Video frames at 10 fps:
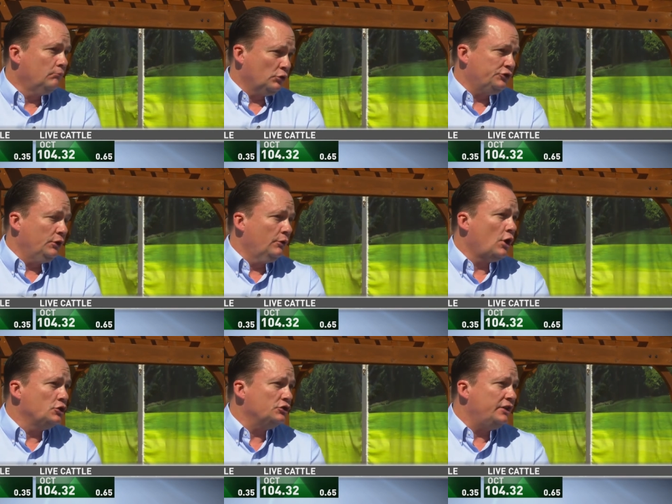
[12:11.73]
Brazil
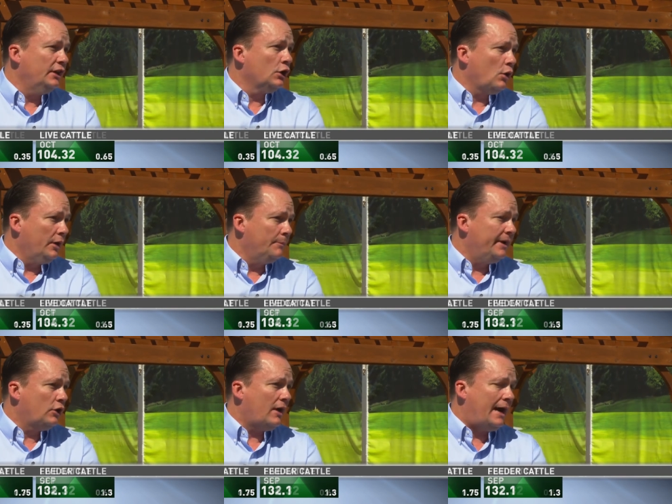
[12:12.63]
and Argentina growing a
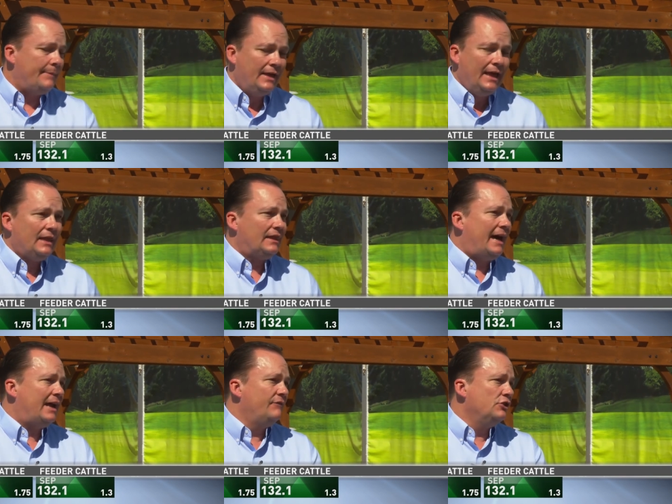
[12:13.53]
big crop, a
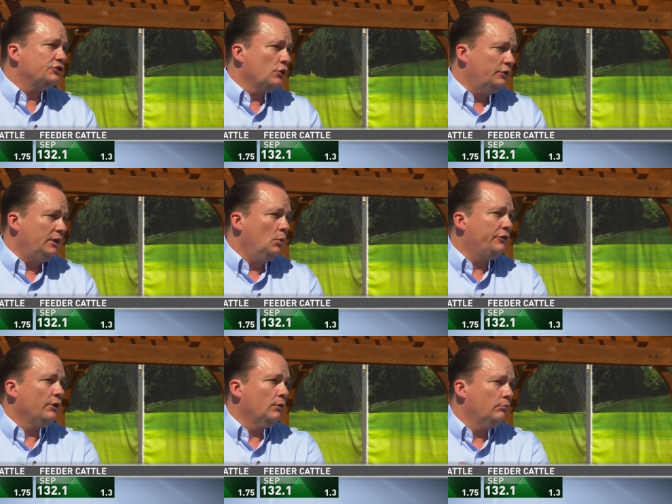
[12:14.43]
lot of uncertainty
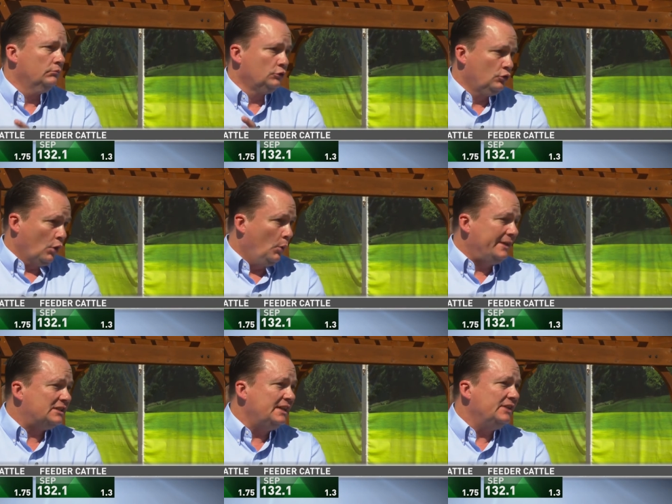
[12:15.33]
with their
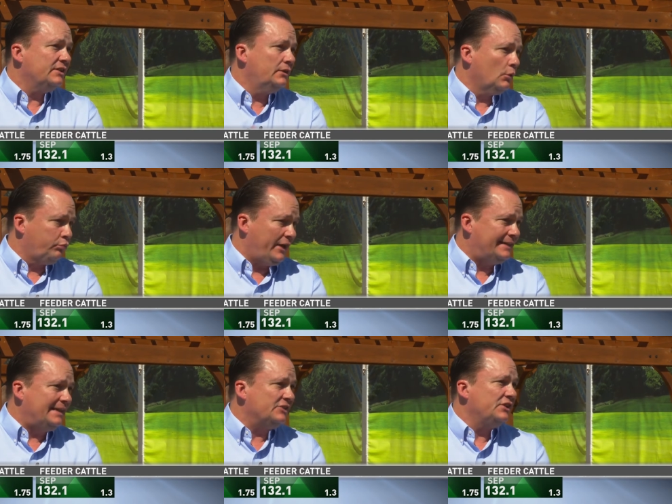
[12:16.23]
growing season, their
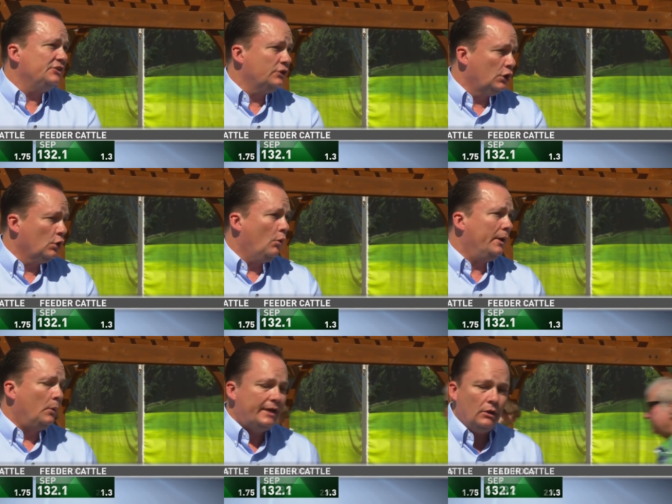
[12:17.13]
planting season and
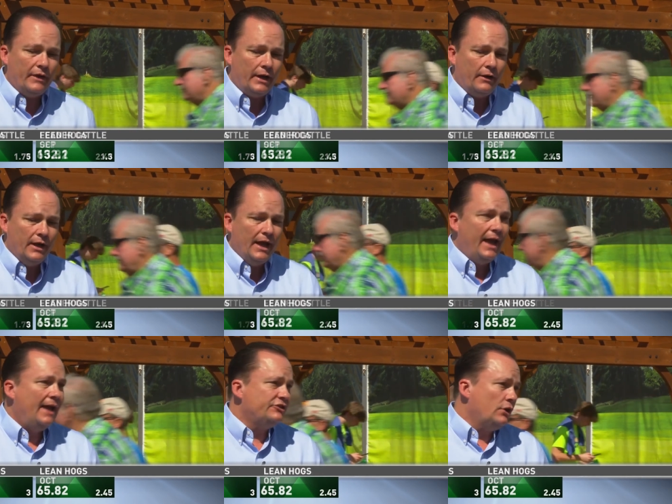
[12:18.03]
growing window there.
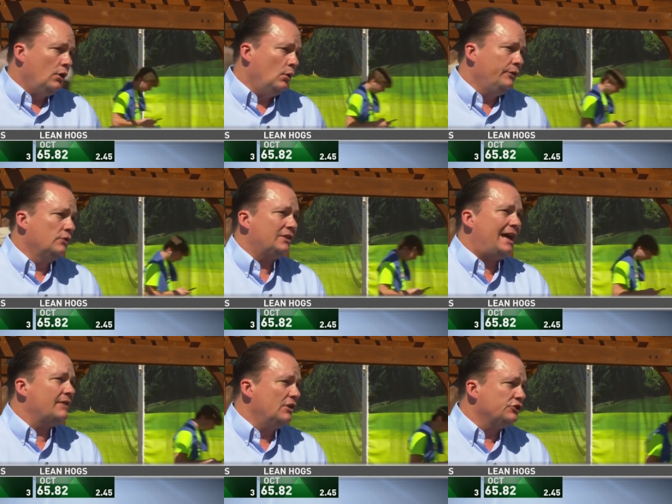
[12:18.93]
And so there's a
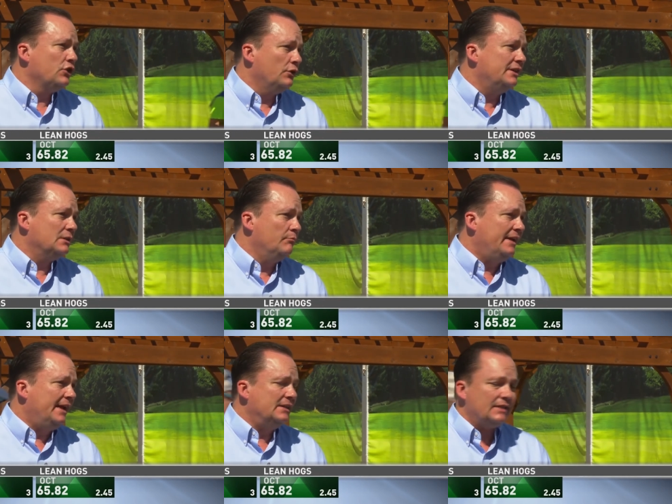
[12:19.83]
lot of uncertainties in
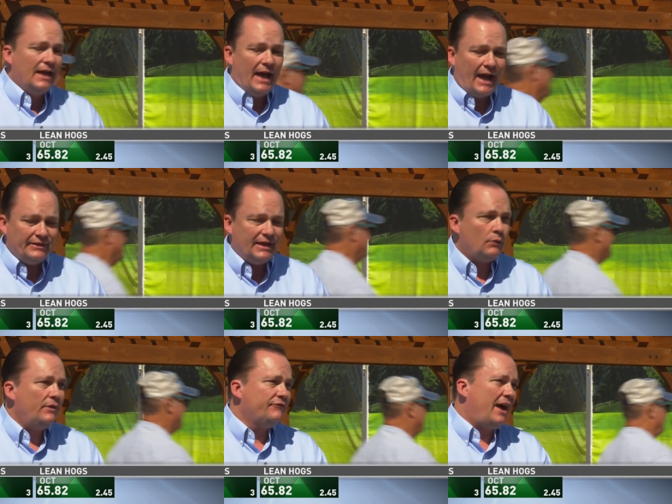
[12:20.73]
beans. I
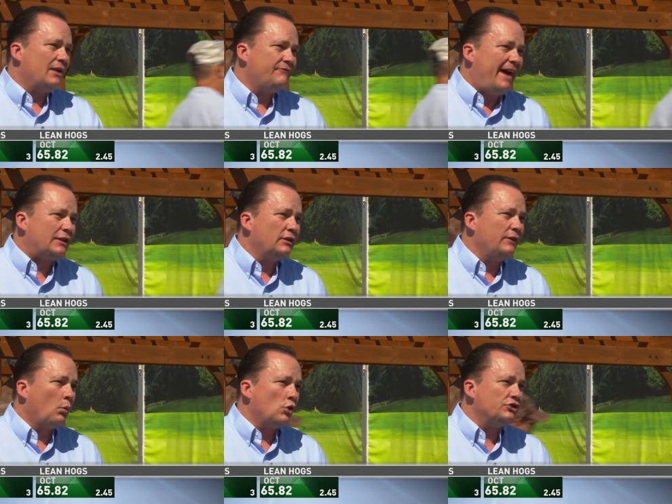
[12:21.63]
think we've kind of factored
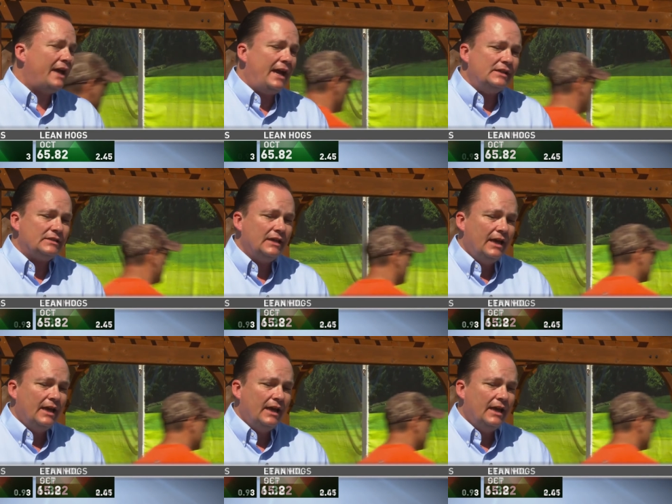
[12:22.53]
in the worst case.